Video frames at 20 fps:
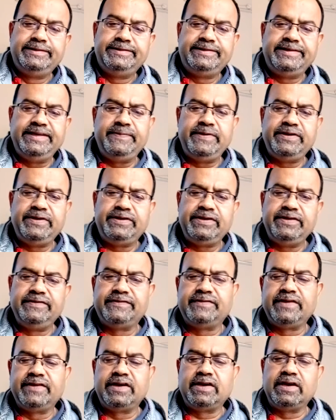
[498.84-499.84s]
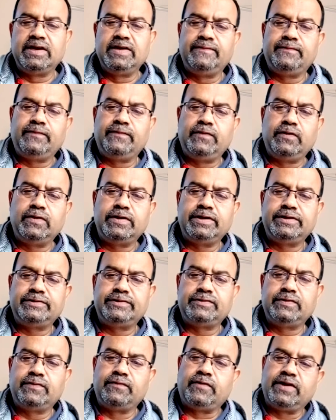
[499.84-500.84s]
CBT is generally
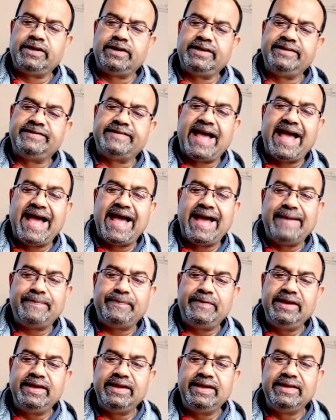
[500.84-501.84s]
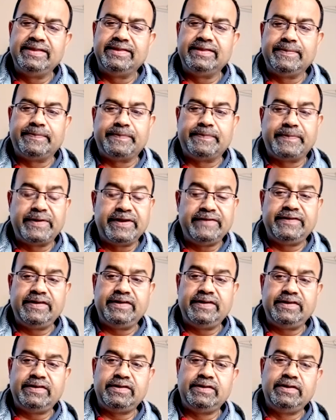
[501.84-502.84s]
focused on what is happening in the
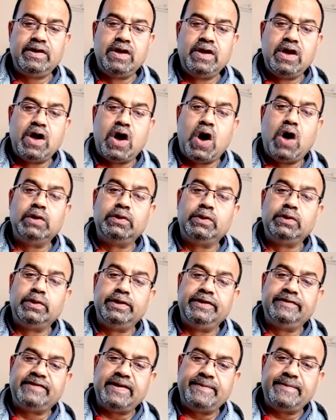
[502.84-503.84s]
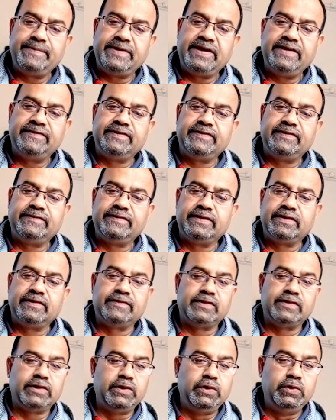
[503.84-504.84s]
present, although in some cases it
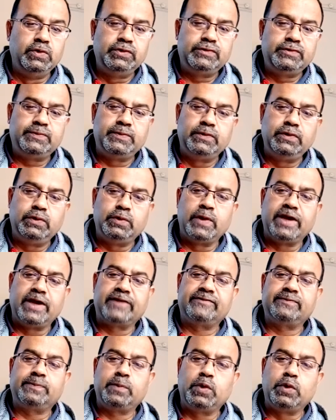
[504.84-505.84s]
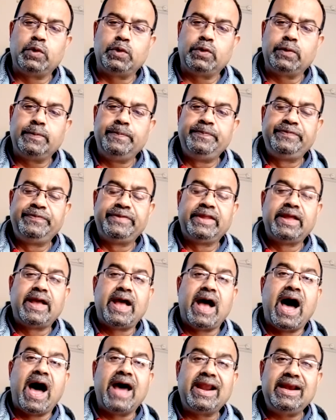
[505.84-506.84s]
is useful to explore
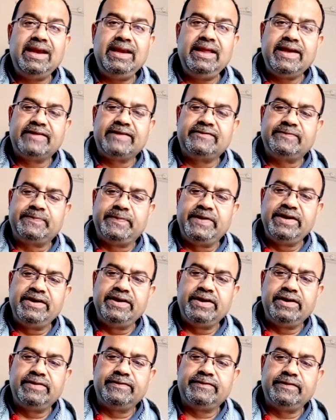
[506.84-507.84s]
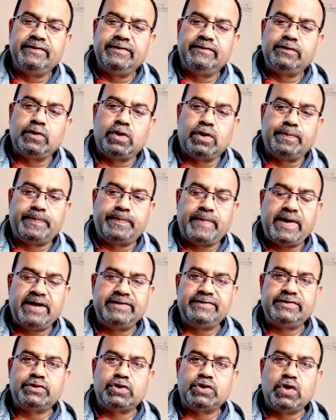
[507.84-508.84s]
early experiences or
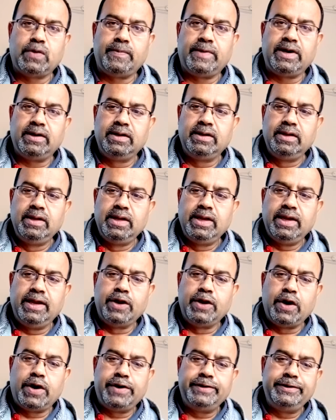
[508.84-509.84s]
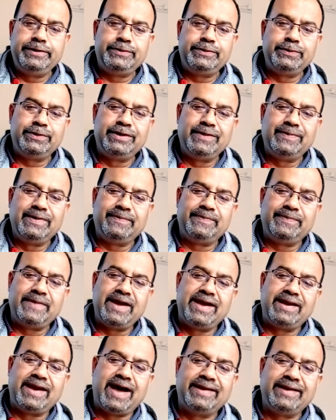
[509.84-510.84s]
past trauma in order to develop
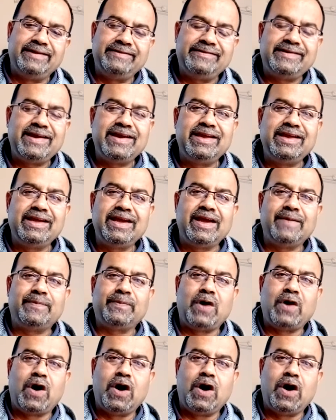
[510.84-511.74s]
an understanding of